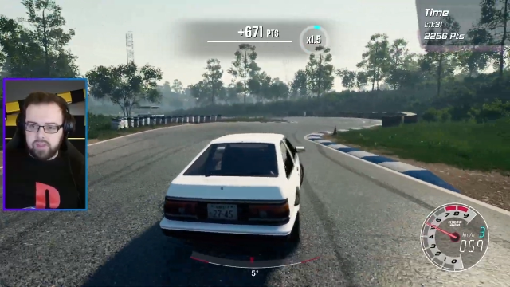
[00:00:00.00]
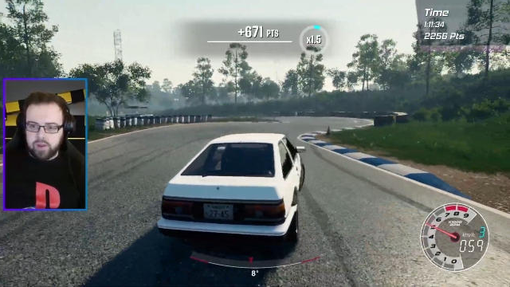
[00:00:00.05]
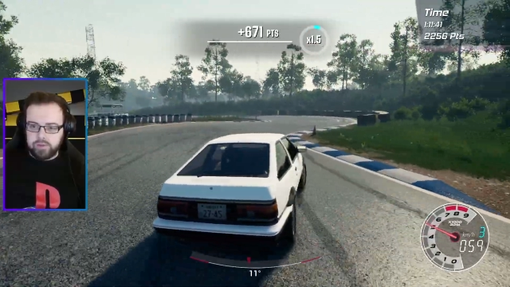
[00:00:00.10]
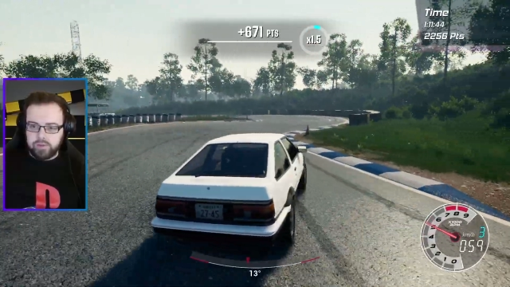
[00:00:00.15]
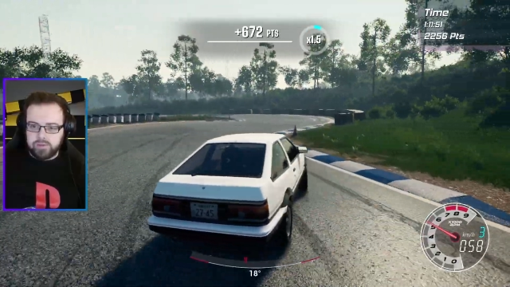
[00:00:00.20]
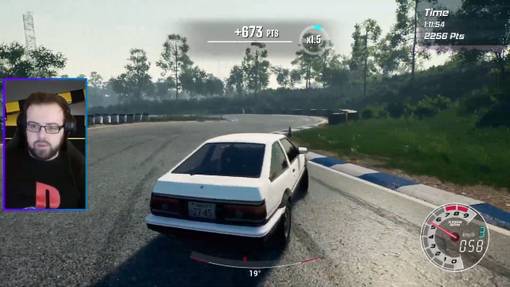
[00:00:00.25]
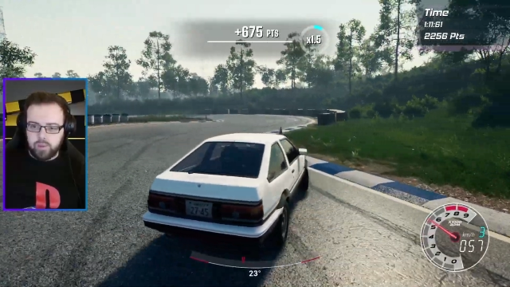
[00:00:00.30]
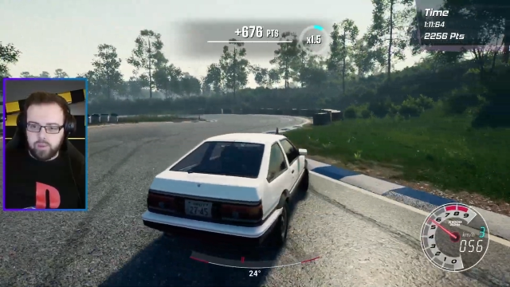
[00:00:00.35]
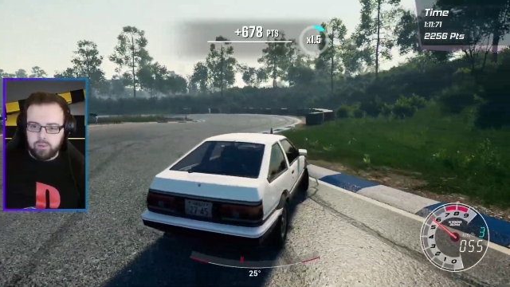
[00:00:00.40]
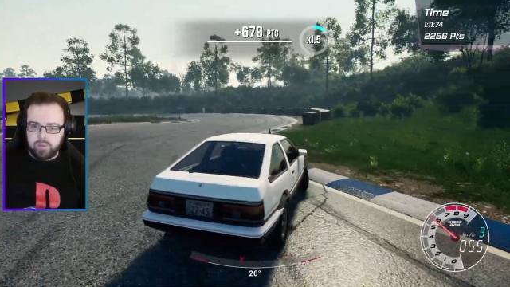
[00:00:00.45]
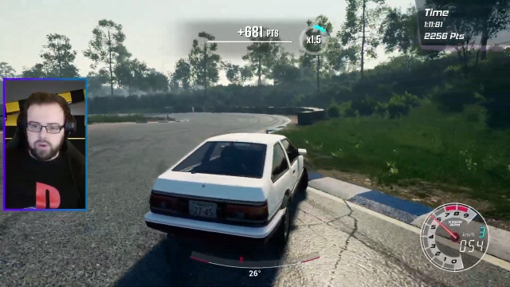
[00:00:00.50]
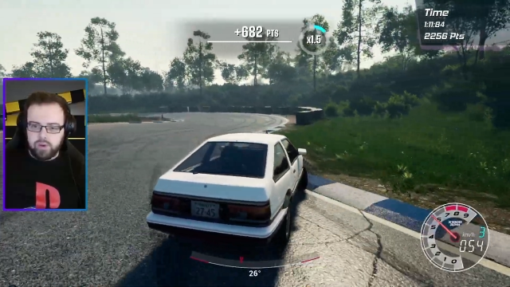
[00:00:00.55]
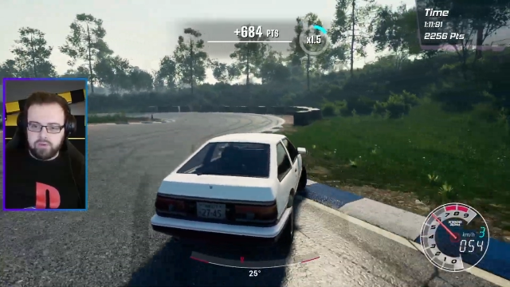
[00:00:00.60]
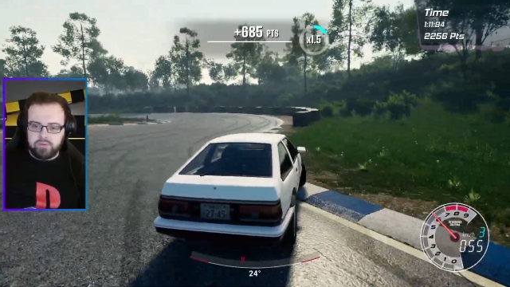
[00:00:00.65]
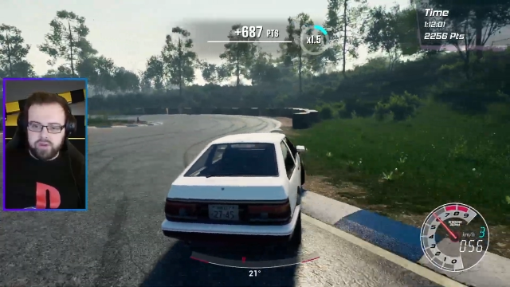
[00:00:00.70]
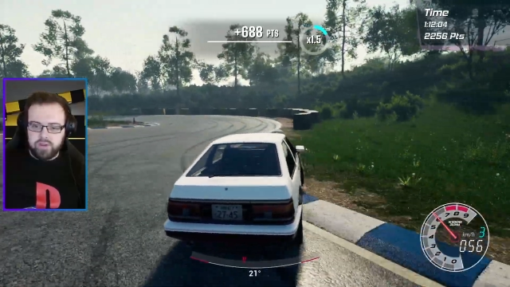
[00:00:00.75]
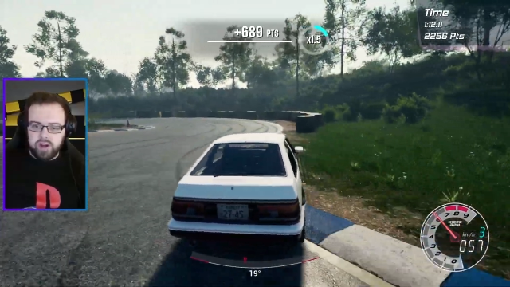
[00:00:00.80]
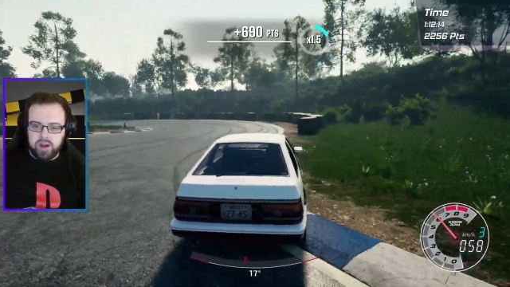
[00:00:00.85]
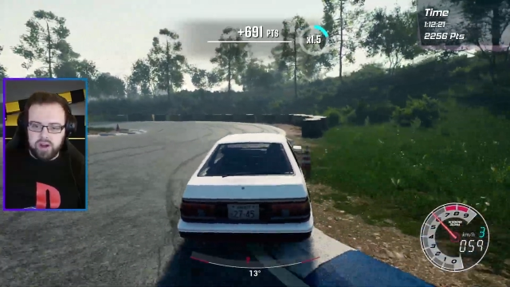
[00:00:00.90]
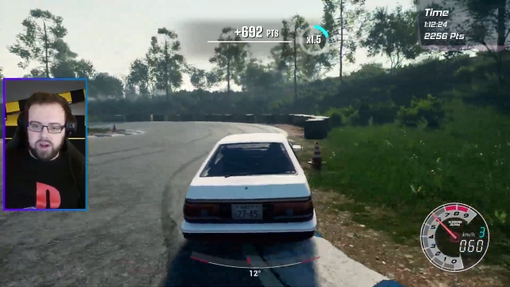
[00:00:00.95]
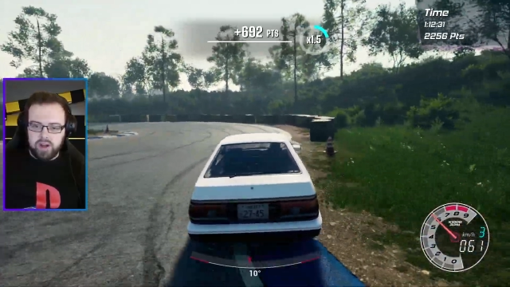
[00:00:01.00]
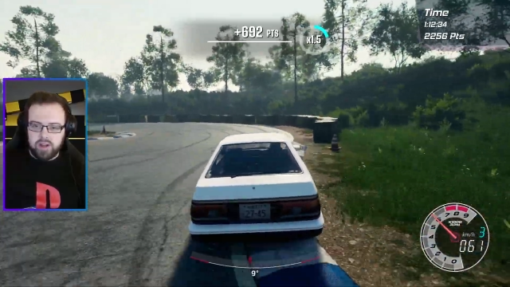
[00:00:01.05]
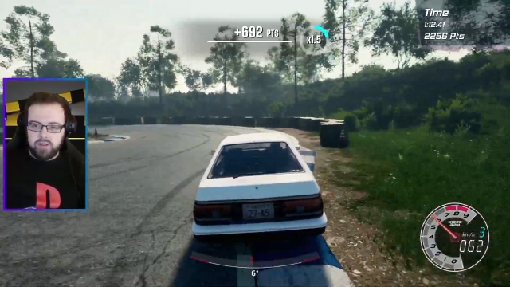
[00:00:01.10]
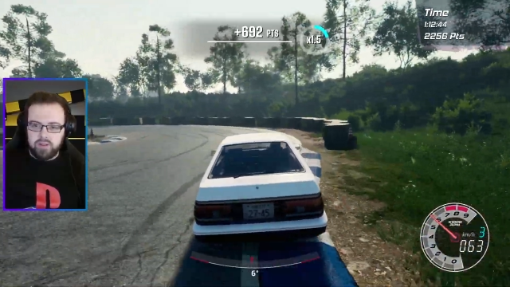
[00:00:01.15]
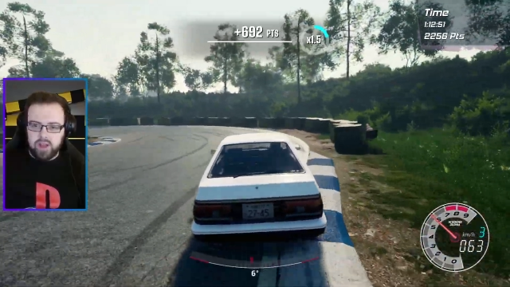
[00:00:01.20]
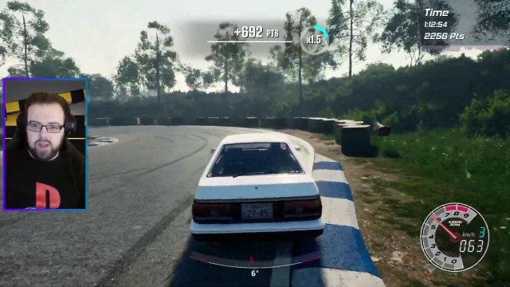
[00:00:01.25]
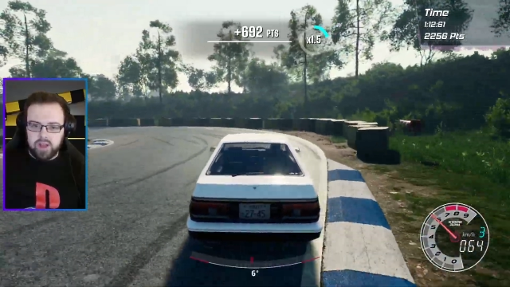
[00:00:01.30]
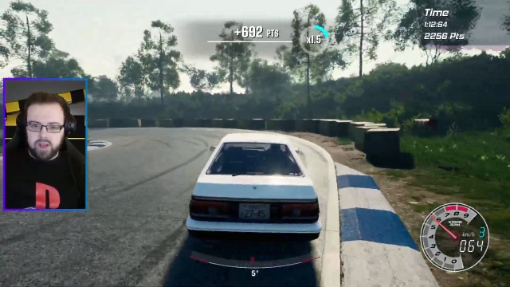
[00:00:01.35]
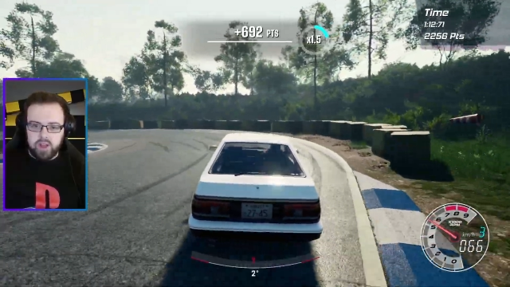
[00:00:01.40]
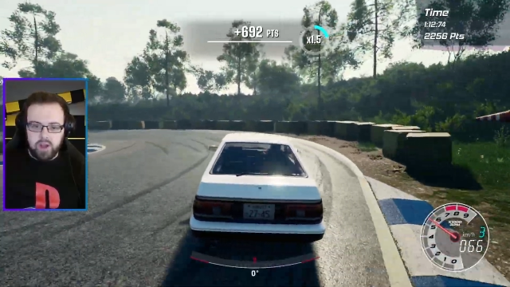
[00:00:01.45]
Get that up to
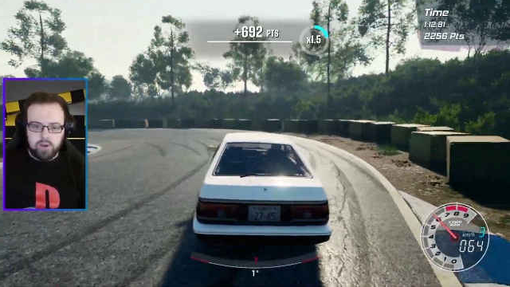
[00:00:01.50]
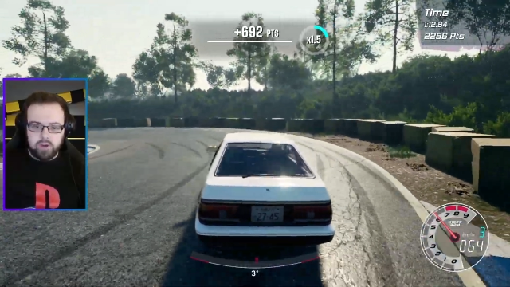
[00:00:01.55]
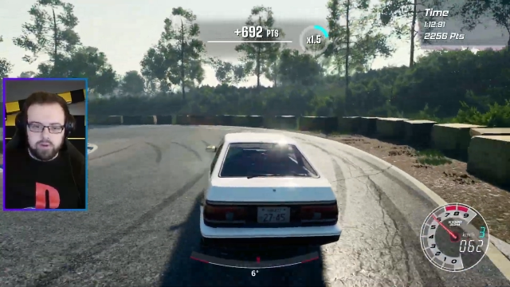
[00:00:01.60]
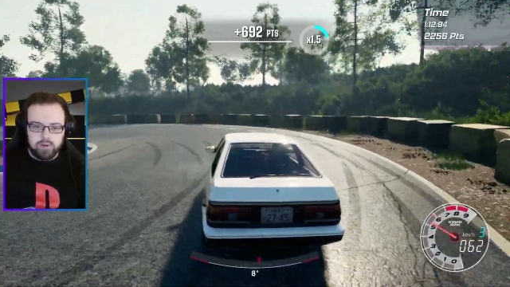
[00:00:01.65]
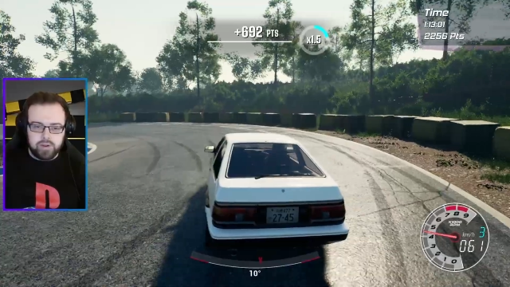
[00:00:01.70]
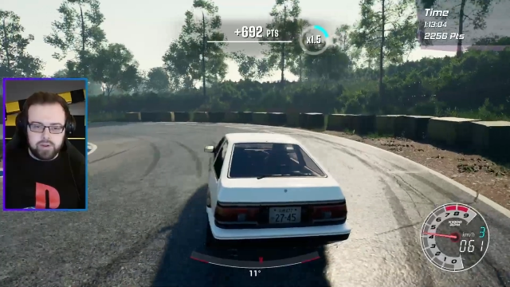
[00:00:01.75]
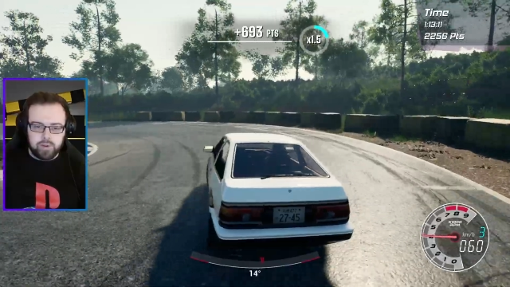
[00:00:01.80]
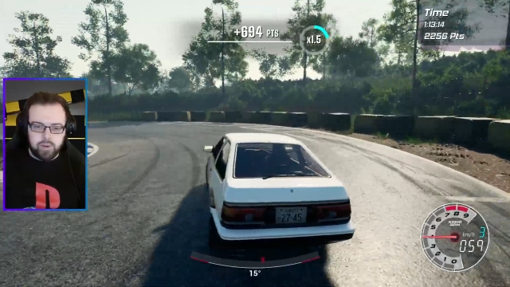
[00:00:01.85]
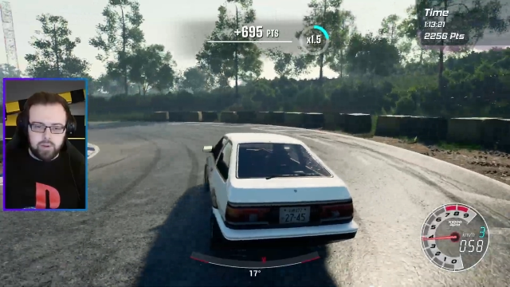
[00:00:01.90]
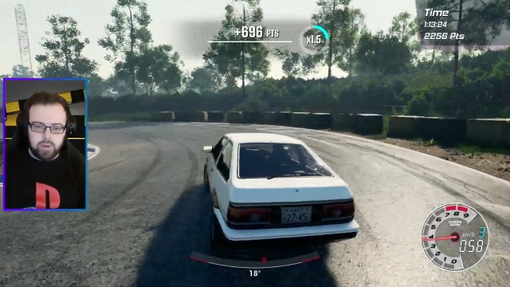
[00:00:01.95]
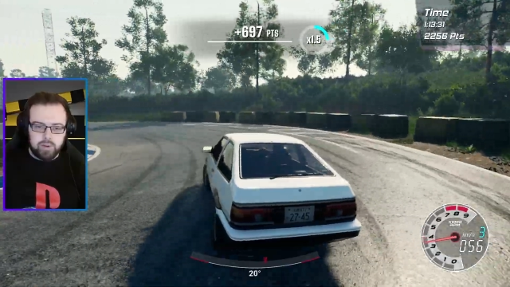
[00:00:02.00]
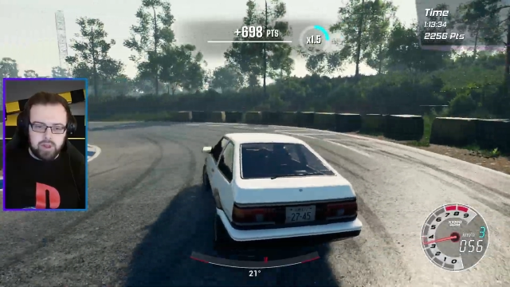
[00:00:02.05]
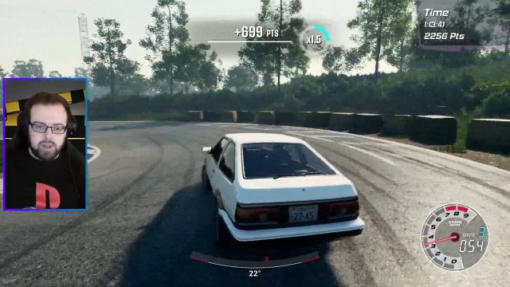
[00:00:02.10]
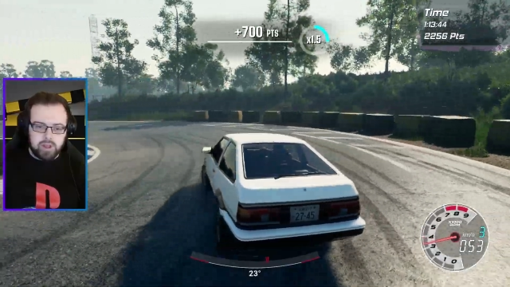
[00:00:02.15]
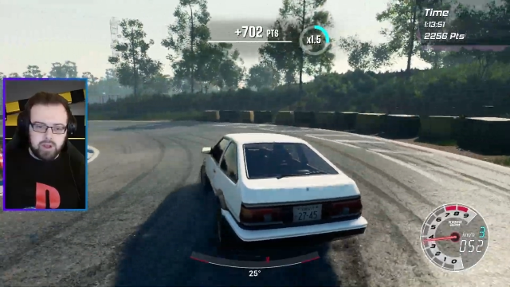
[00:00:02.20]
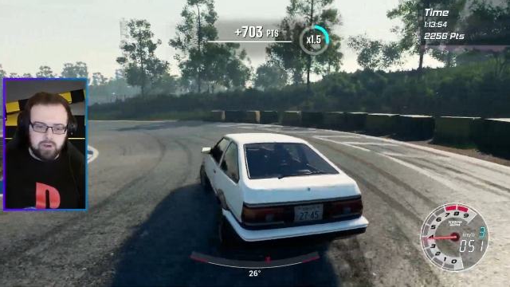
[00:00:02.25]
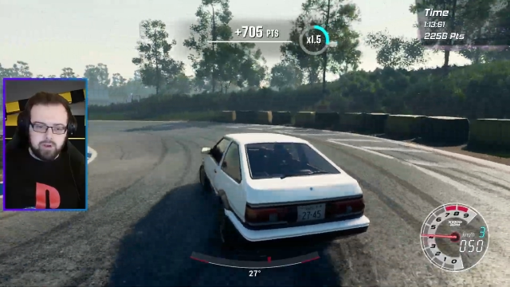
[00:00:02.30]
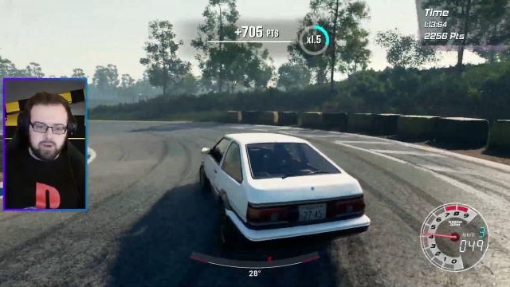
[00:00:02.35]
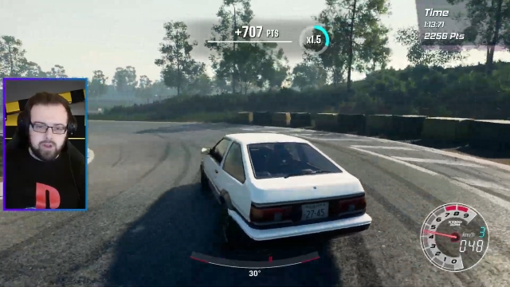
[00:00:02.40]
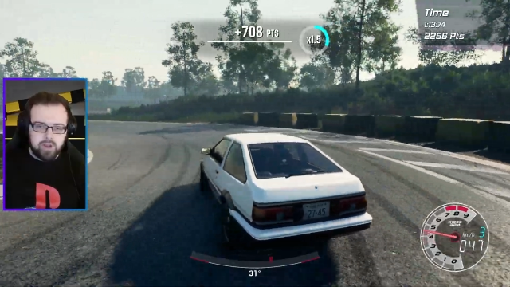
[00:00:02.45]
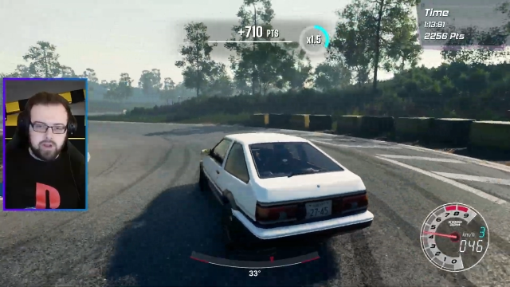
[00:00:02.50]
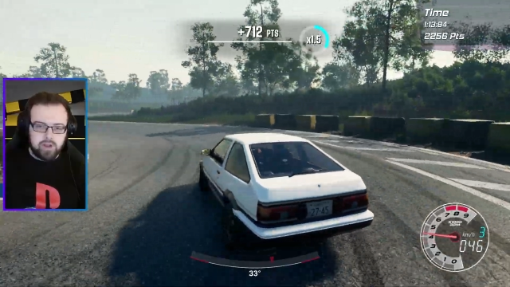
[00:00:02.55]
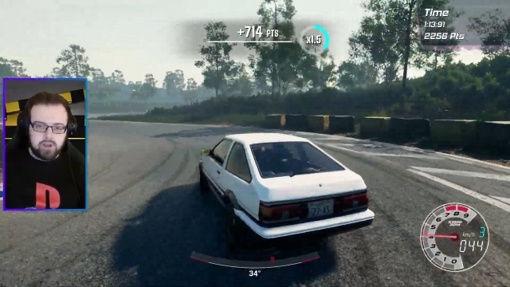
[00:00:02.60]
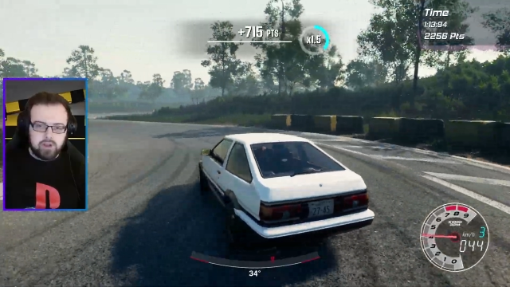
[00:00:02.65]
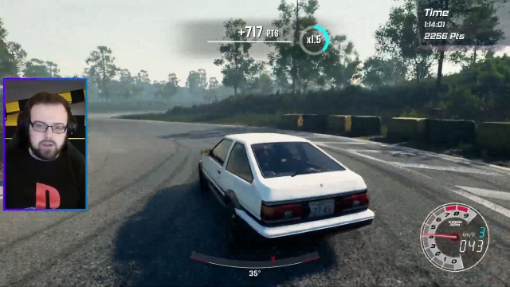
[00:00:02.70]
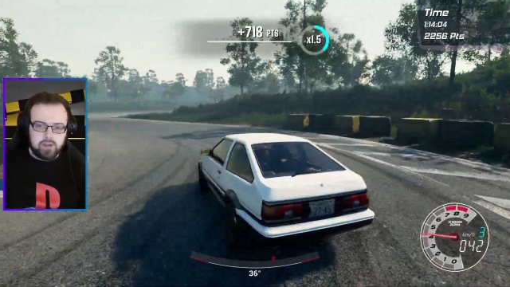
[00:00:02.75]
1.5, hit a cone, don't worry about the cone.